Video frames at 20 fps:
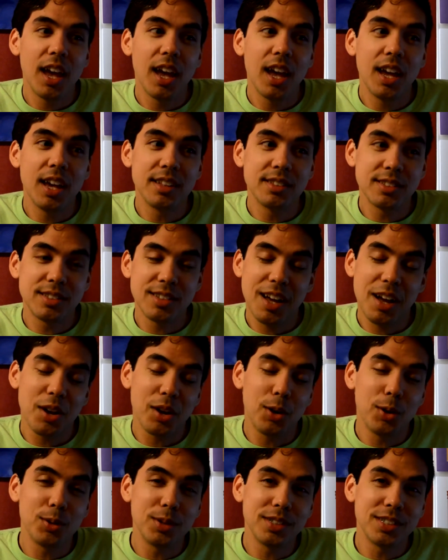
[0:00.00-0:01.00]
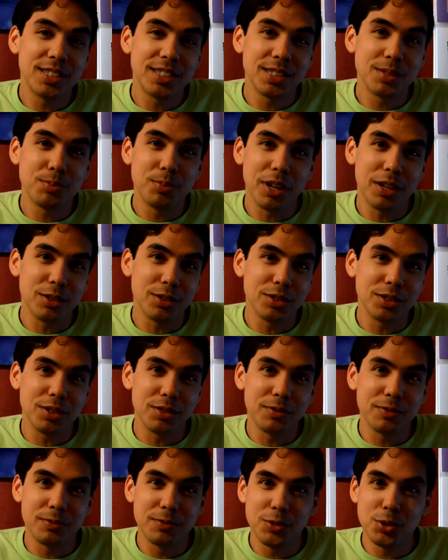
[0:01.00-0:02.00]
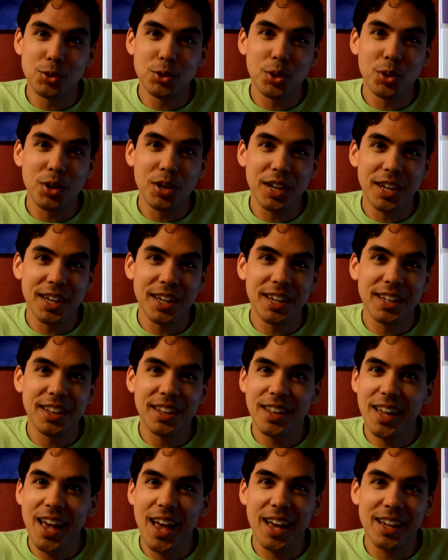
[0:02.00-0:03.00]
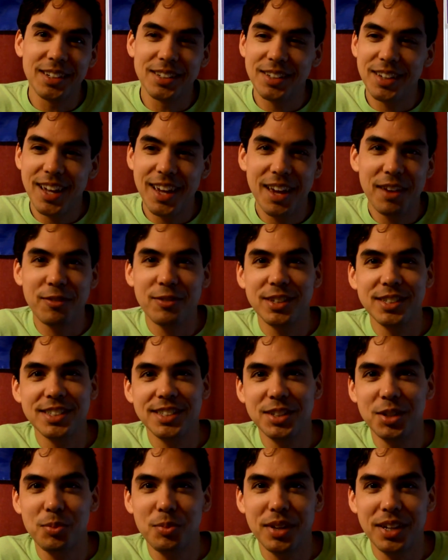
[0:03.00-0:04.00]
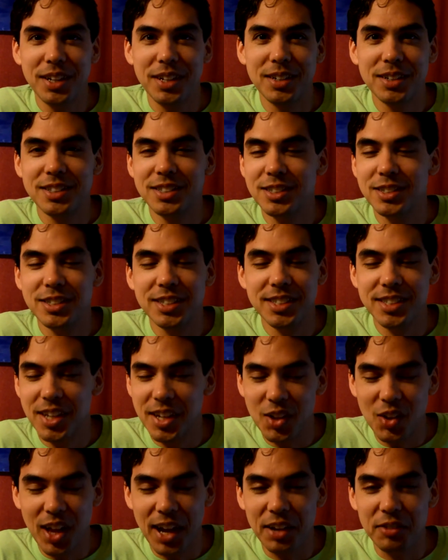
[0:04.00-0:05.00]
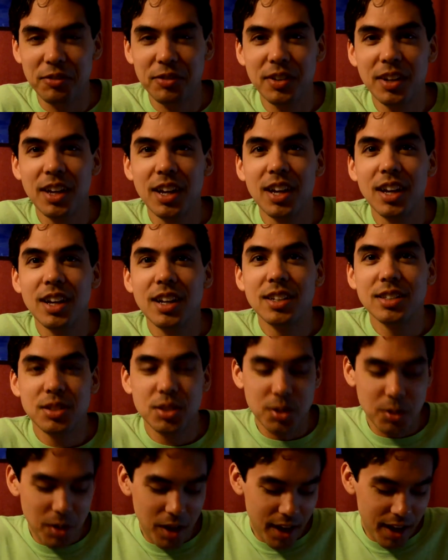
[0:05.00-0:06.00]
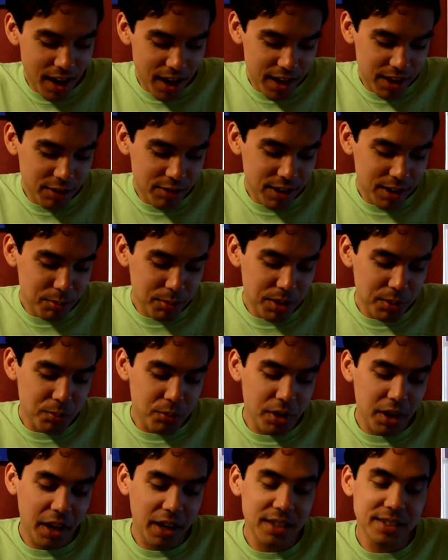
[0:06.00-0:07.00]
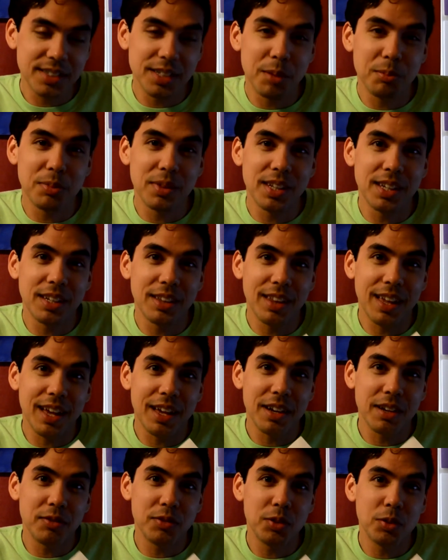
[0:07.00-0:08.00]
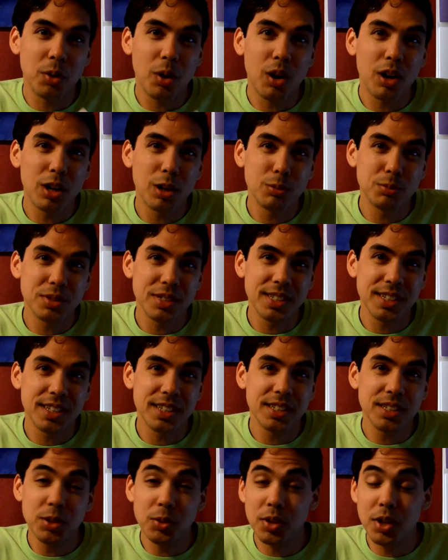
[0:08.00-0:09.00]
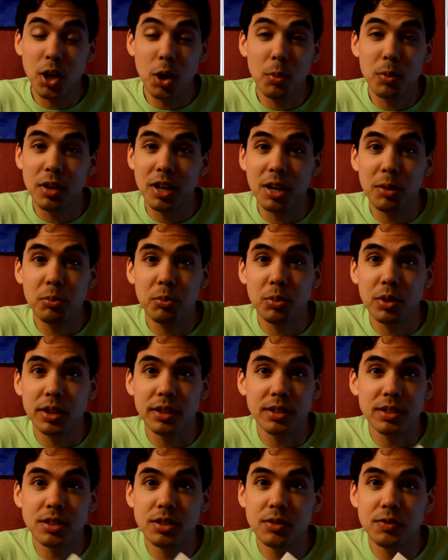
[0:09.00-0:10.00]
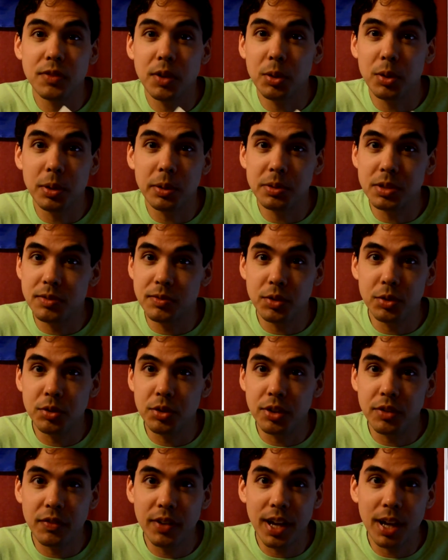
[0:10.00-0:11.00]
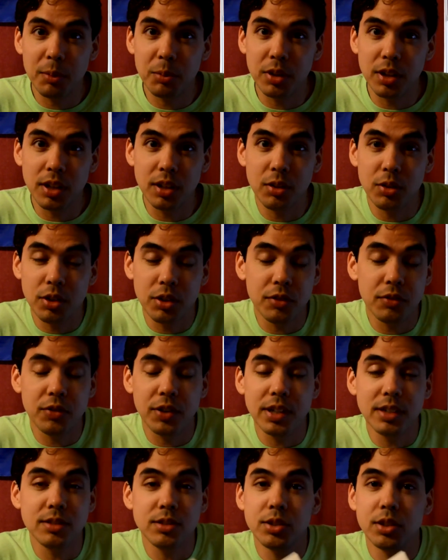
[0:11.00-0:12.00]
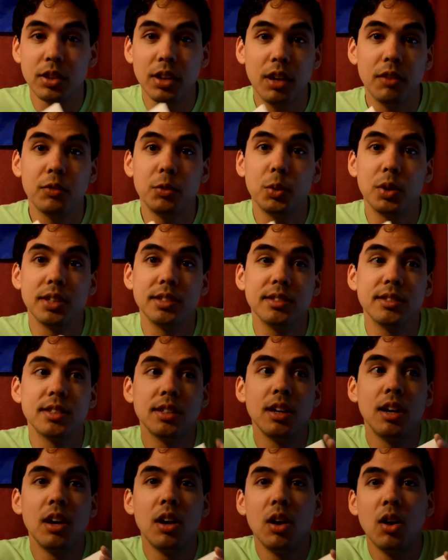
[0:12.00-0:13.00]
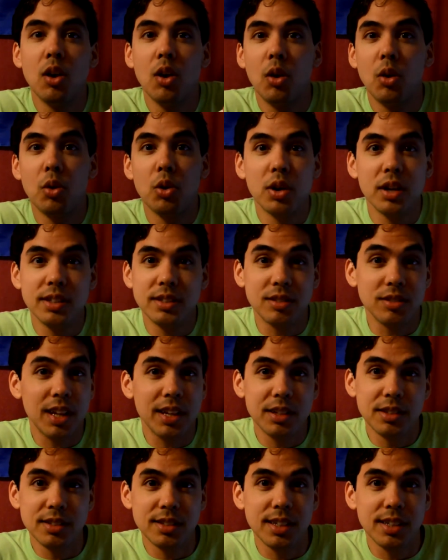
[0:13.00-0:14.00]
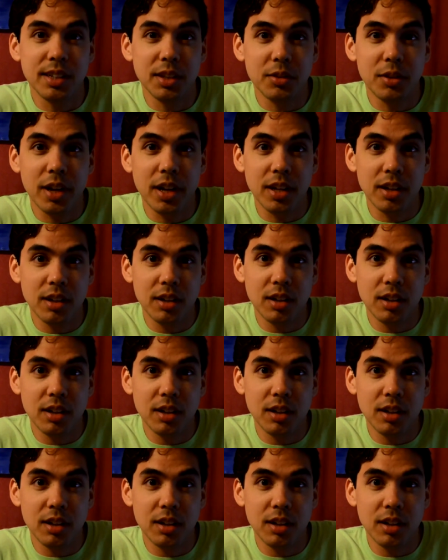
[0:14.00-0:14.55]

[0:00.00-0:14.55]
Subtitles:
It's not always just bundles of joy at every single minute, just like life. So I highly recommend bringing something that if you are homesick, you can open up, whether it's photos of you and your family or your friends or loved ones, or it's letters that they write.